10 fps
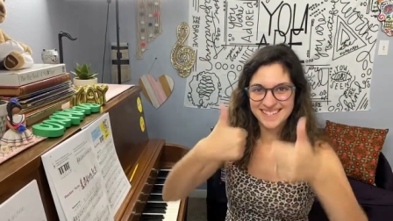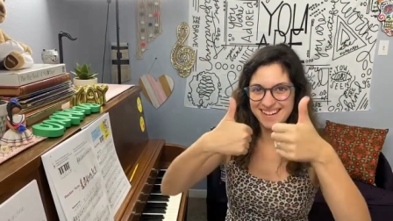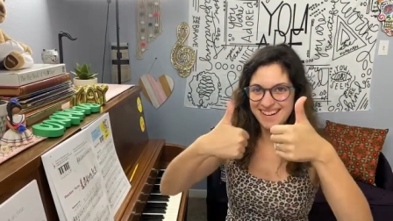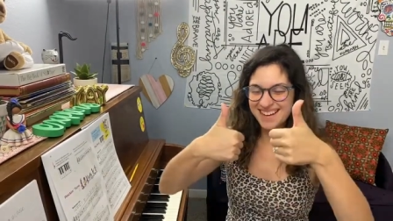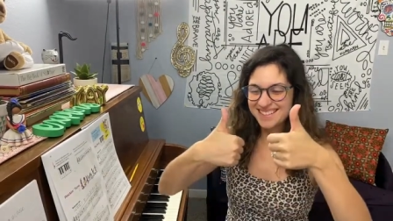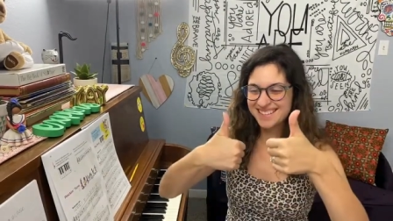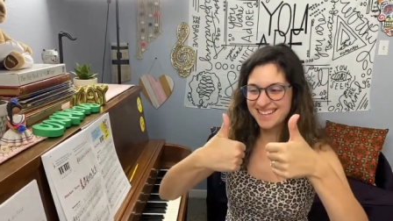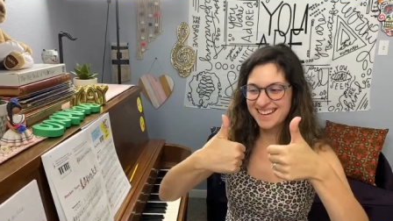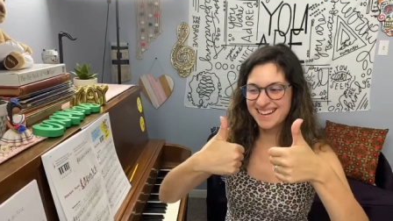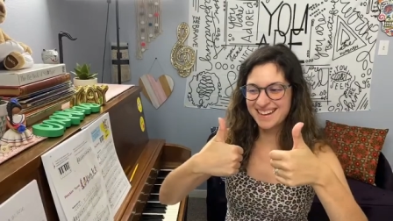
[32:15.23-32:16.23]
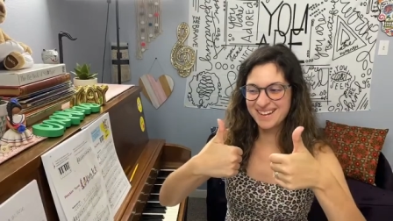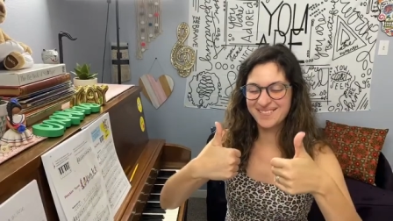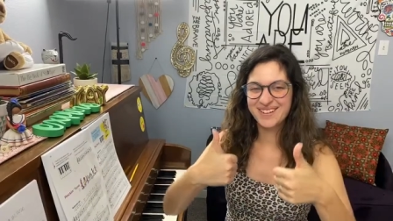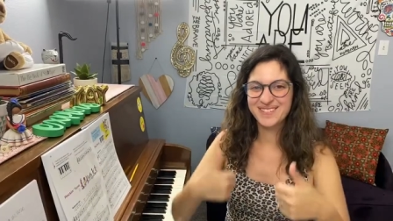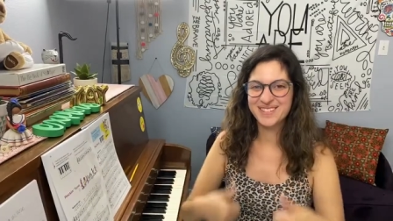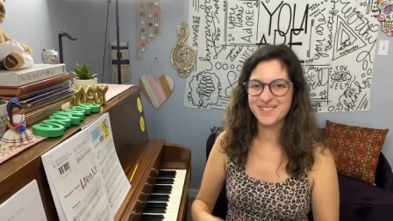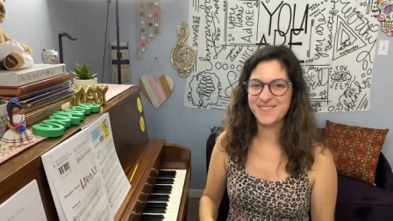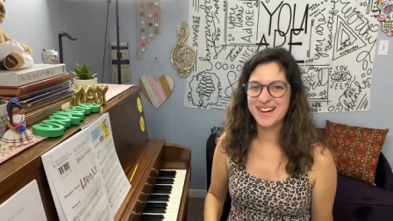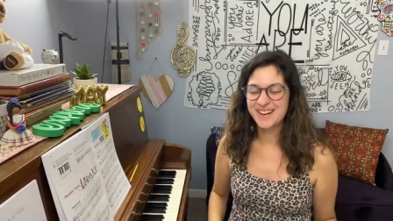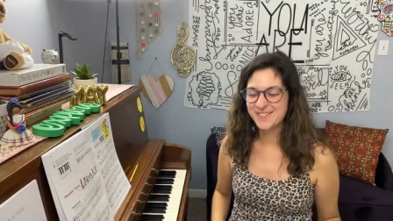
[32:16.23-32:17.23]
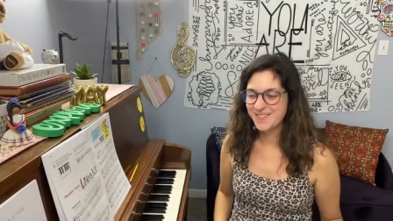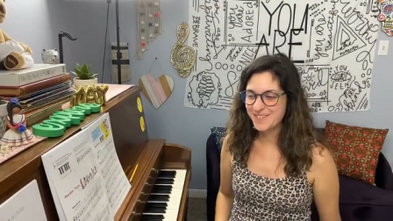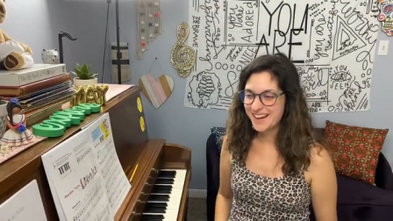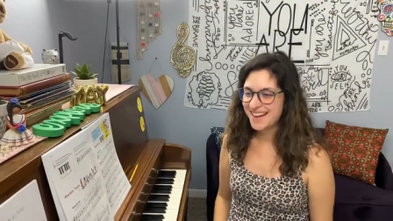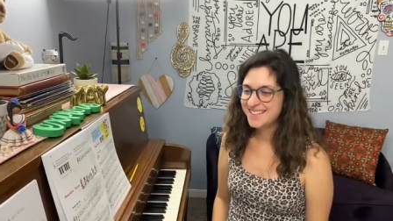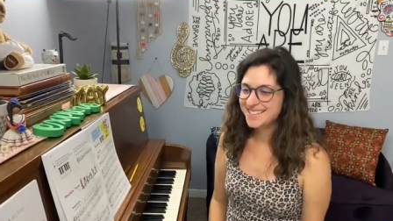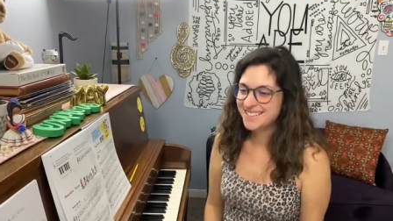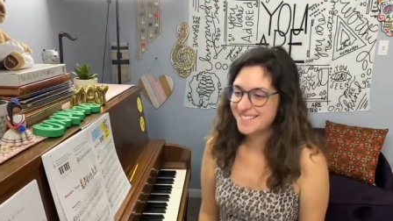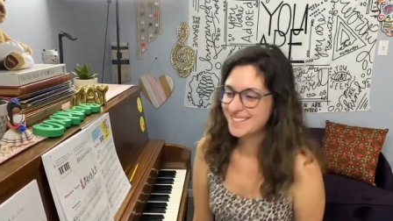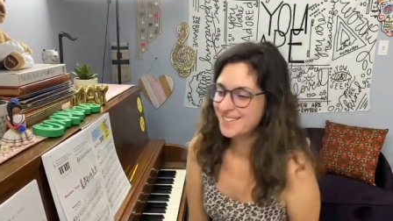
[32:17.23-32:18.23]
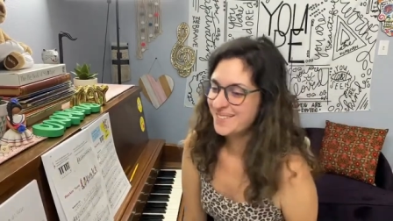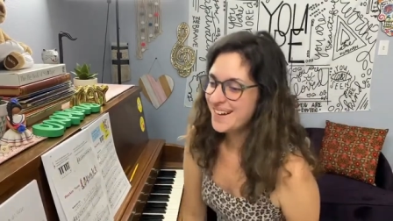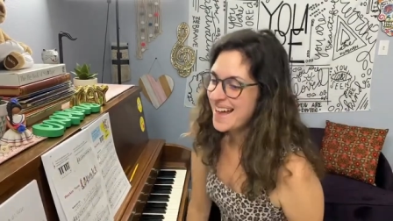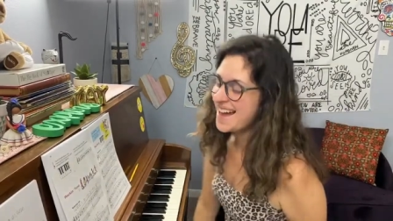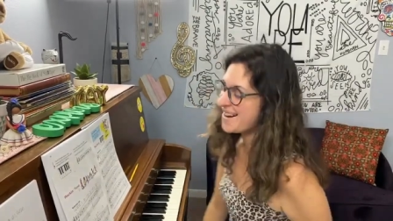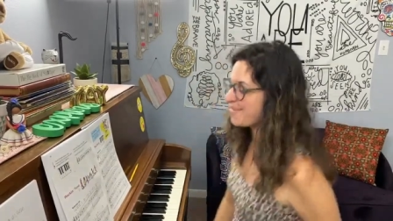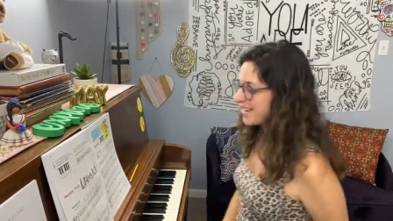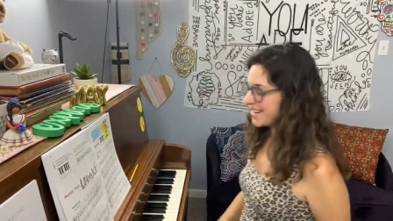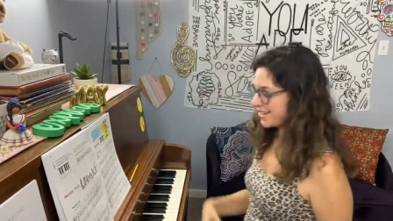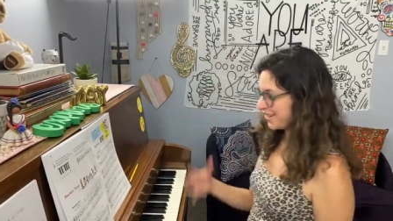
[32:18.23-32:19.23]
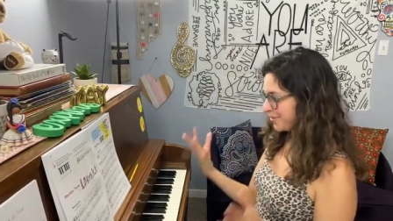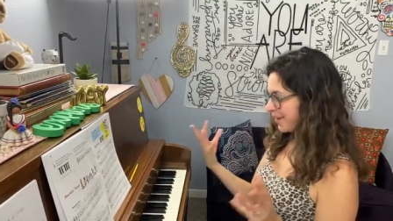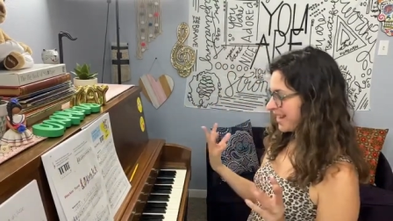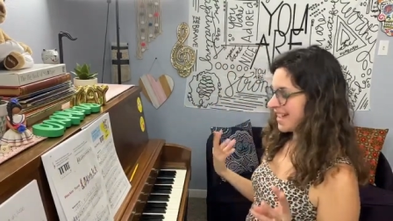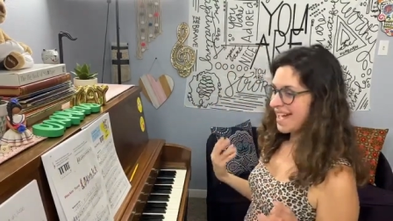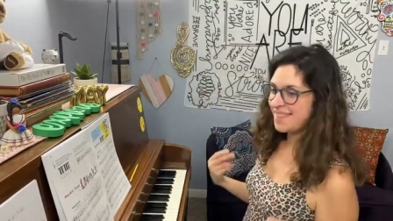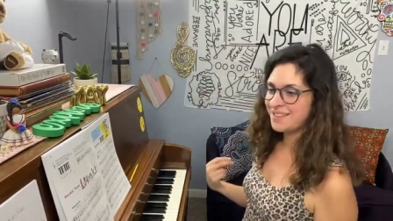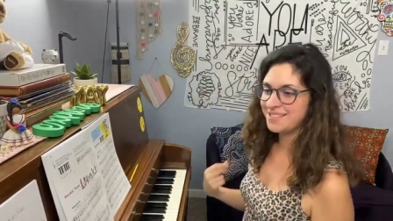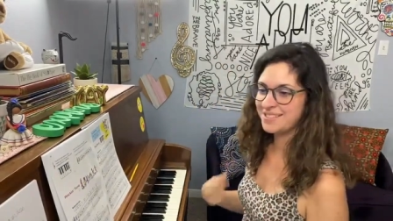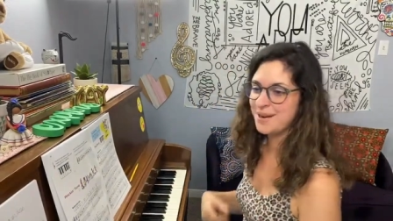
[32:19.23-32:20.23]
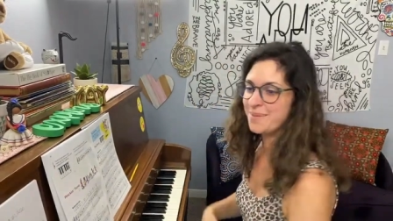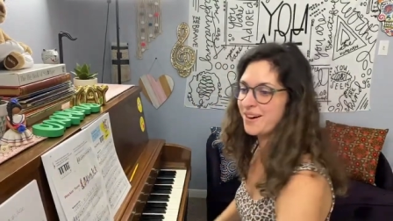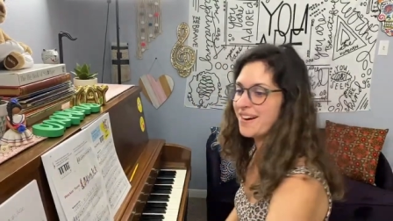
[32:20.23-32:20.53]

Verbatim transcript: Awesome. I'm so proud of you guys. Wow, what a good way to end the summer,